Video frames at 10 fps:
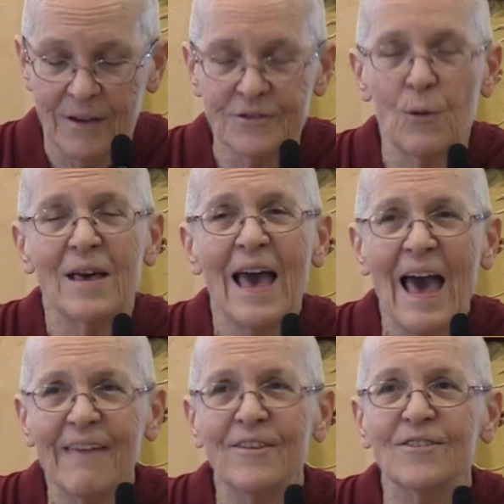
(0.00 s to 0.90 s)
So I
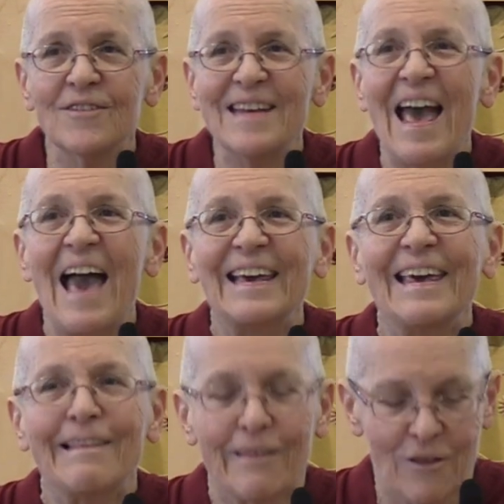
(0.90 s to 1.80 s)
had this
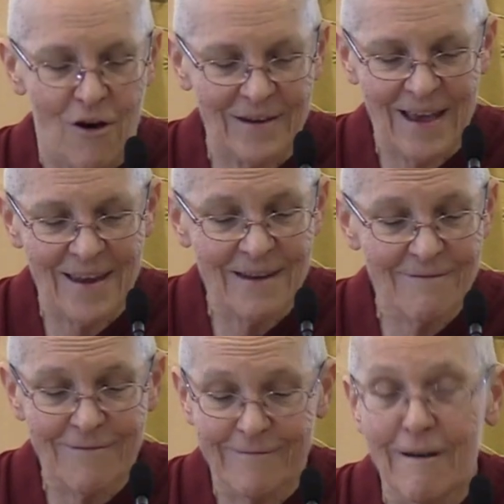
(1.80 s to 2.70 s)
nagging thought and
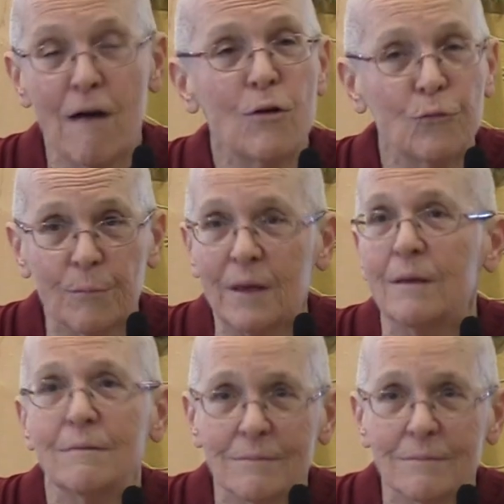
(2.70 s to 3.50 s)
it followed me